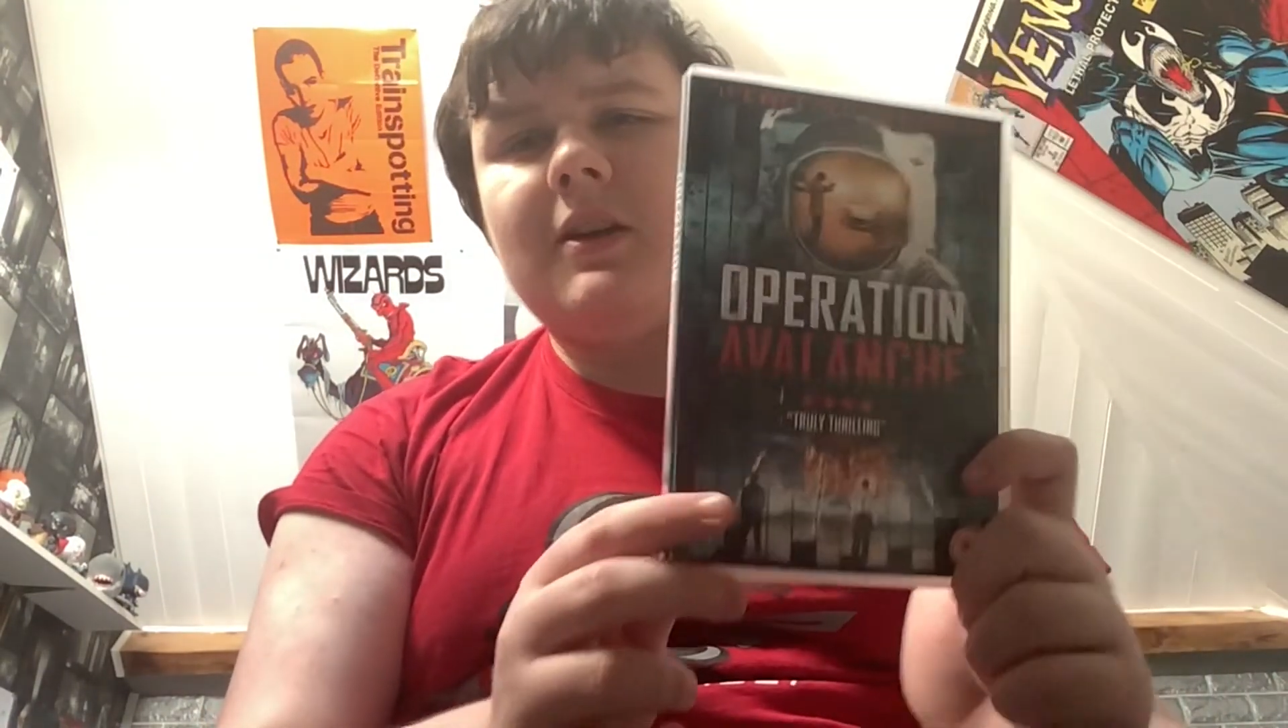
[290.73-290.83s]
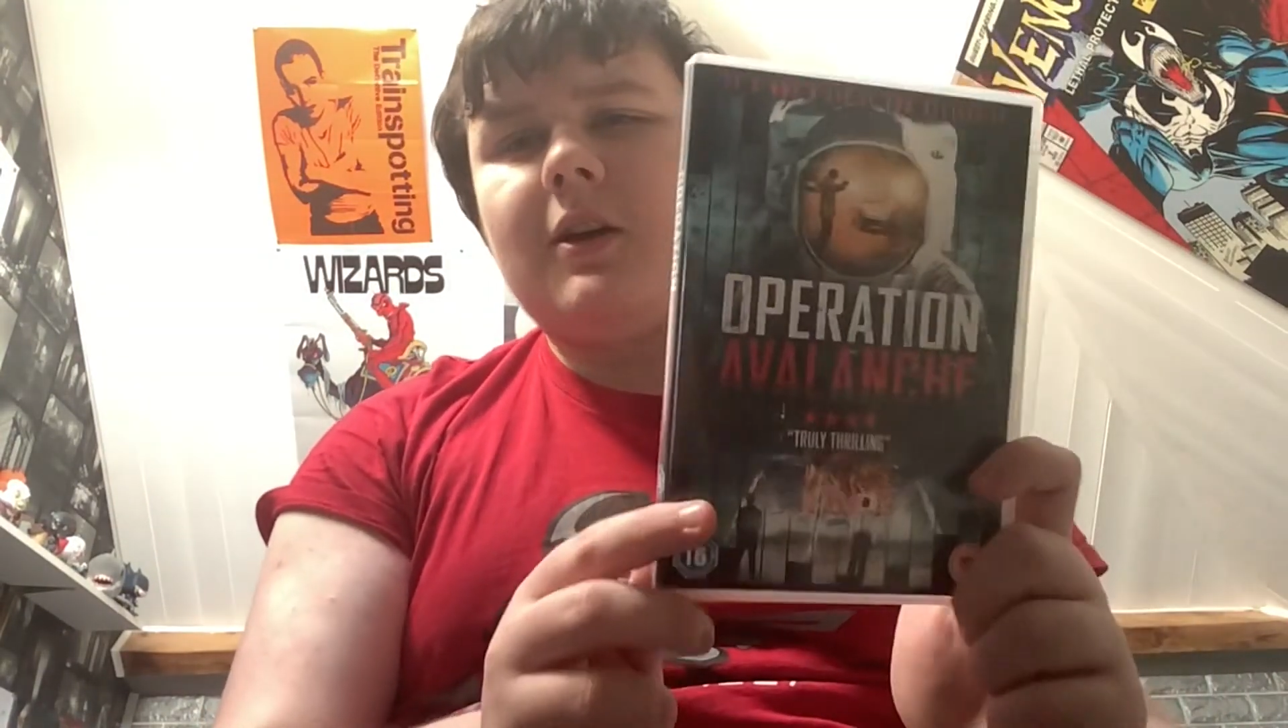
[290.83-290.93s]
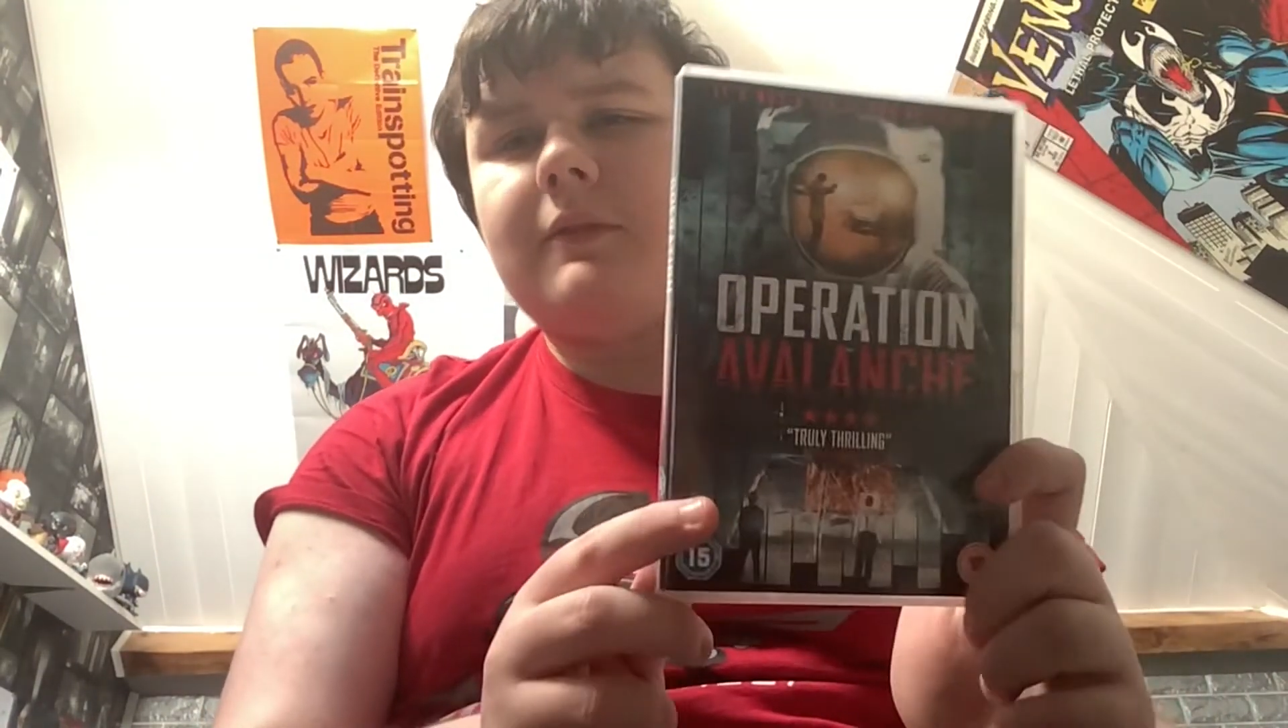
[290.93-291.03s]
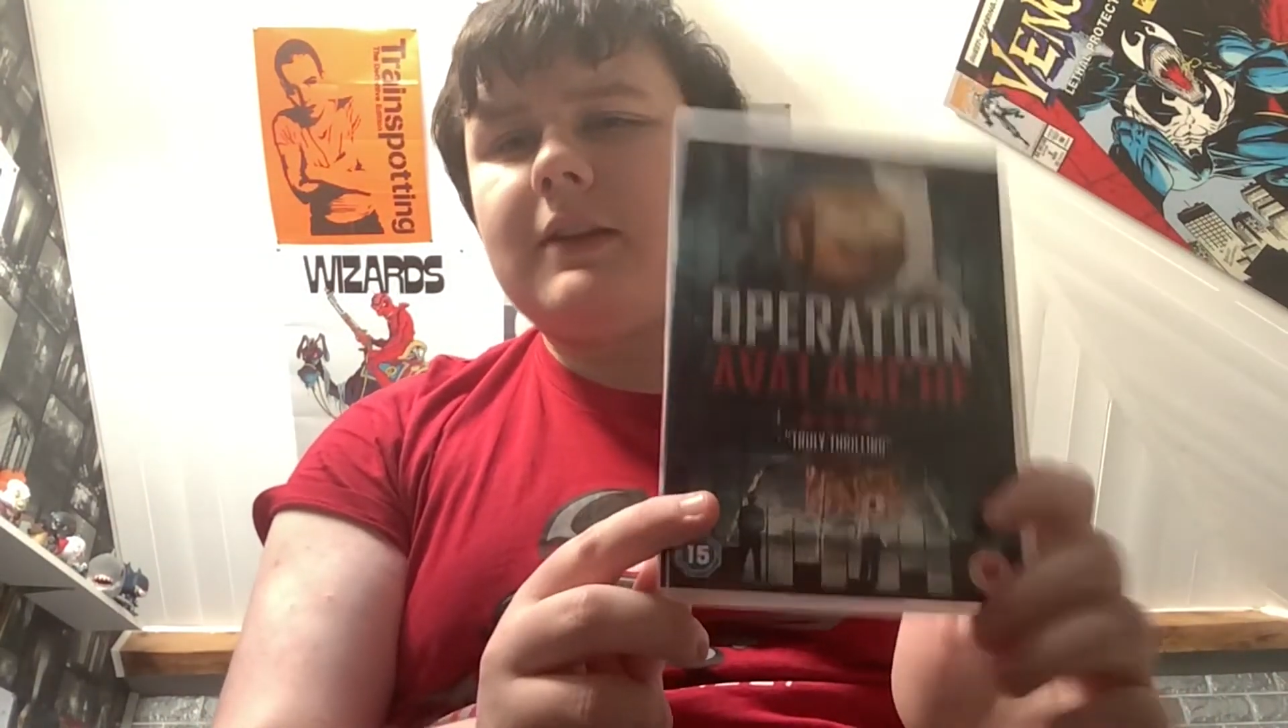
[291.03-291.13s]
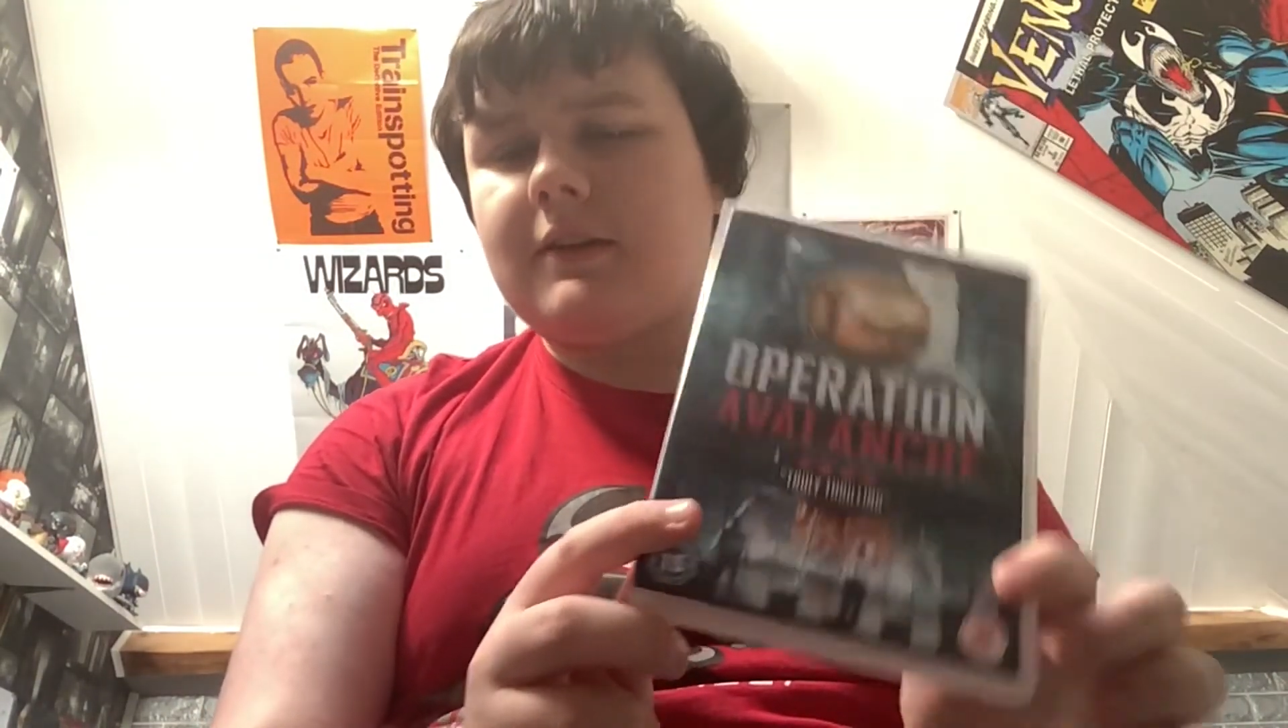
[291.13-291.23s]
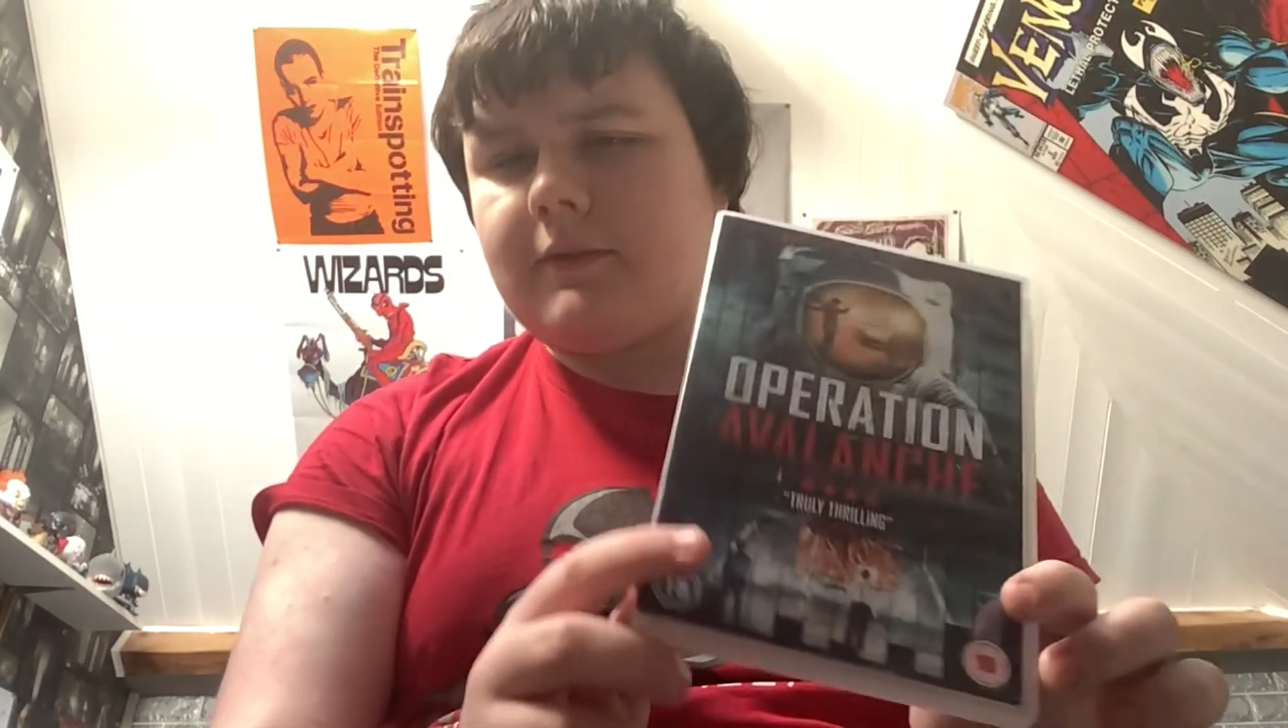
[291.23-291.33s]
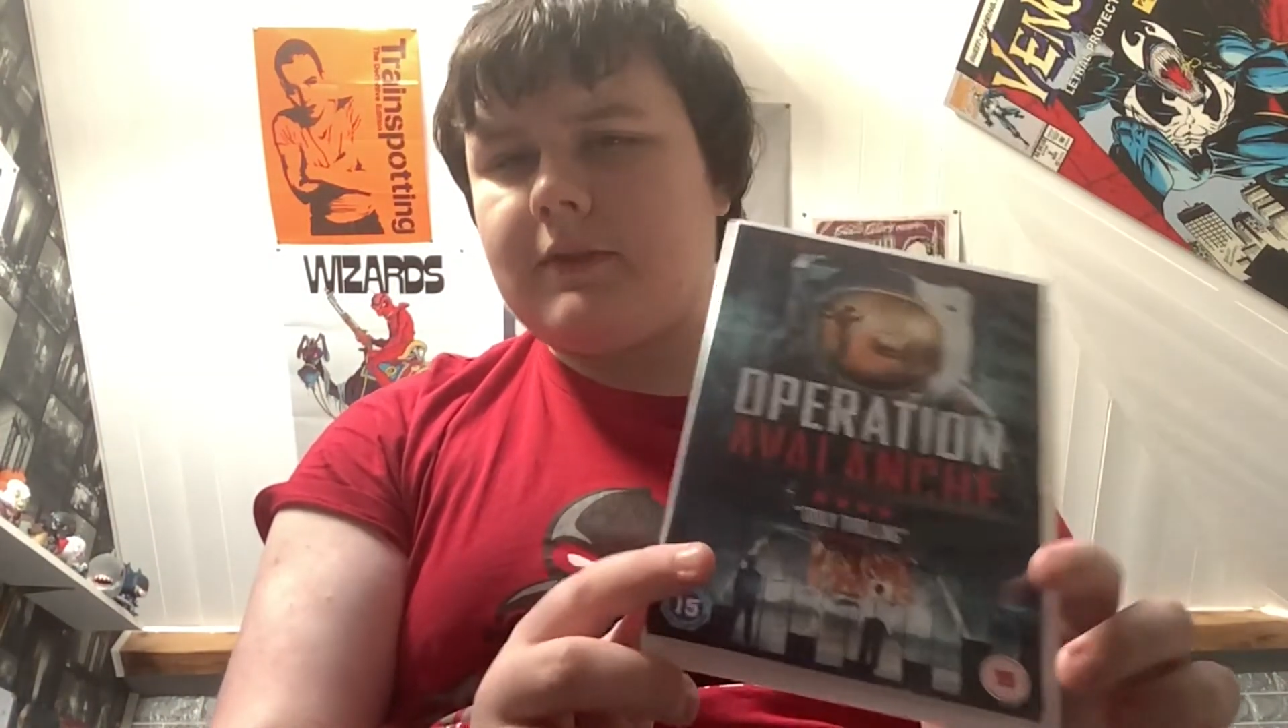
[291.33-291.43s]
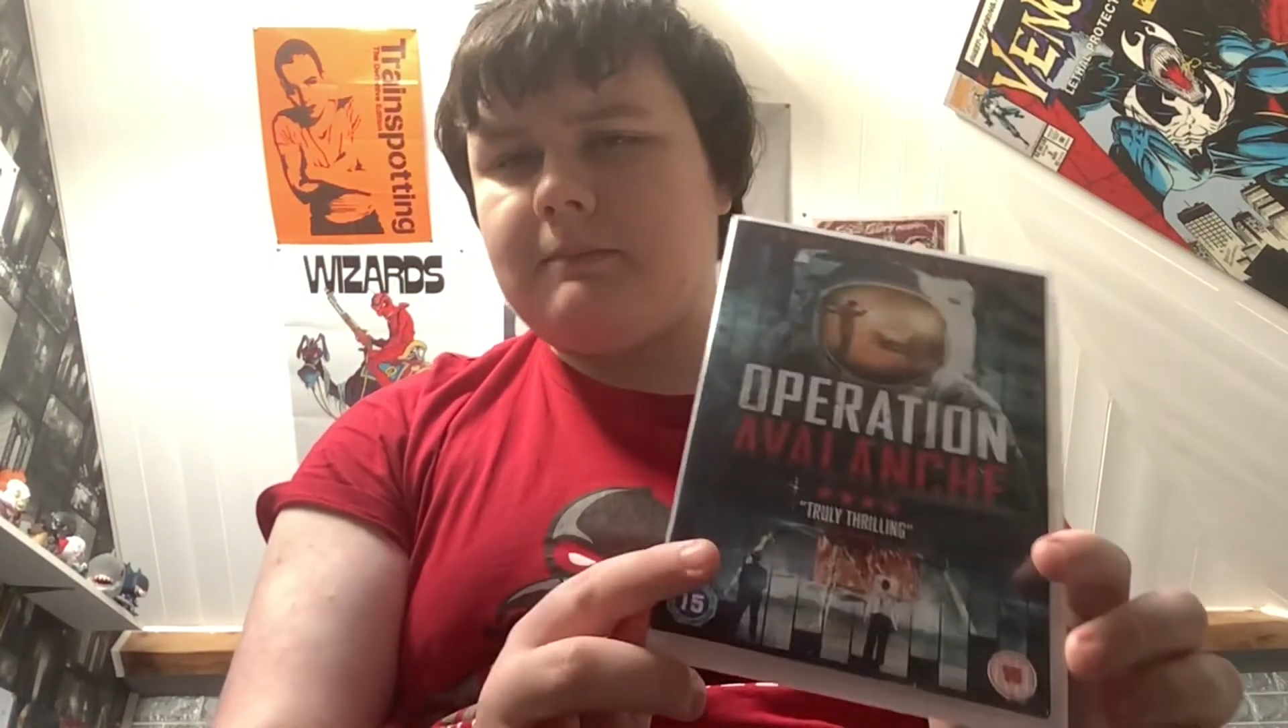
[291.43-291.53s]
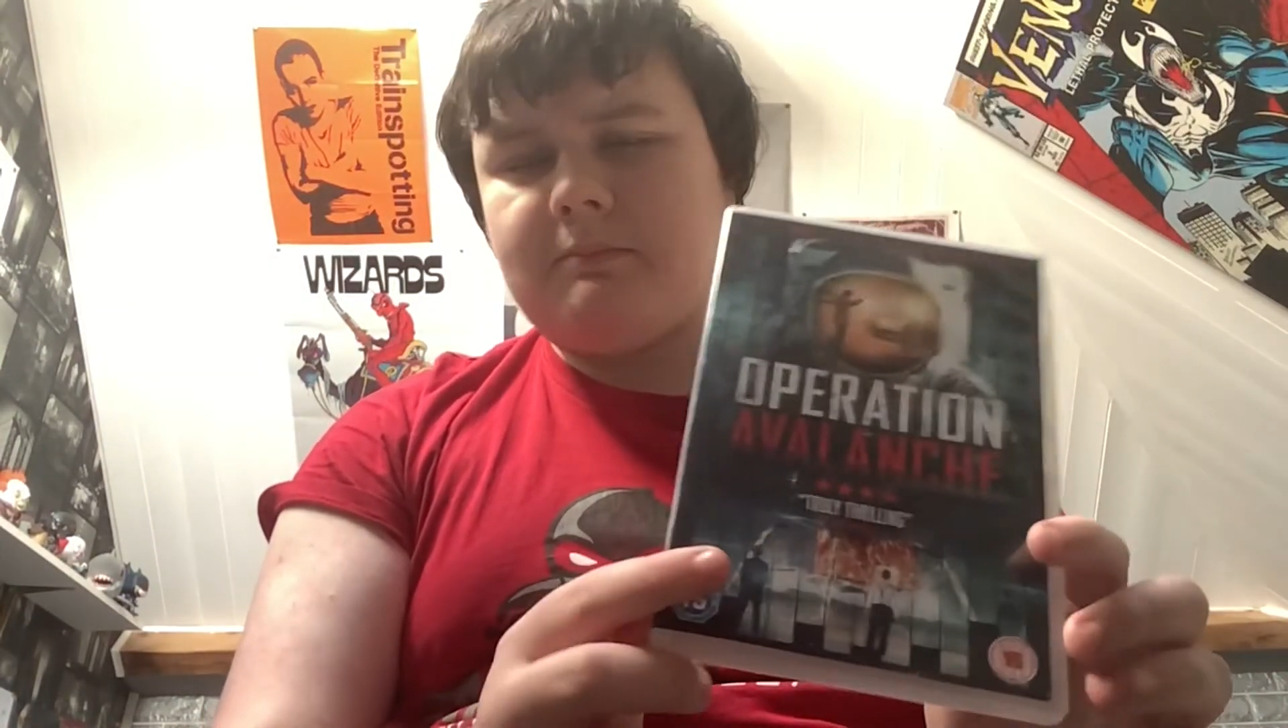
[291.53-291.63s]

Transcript: of a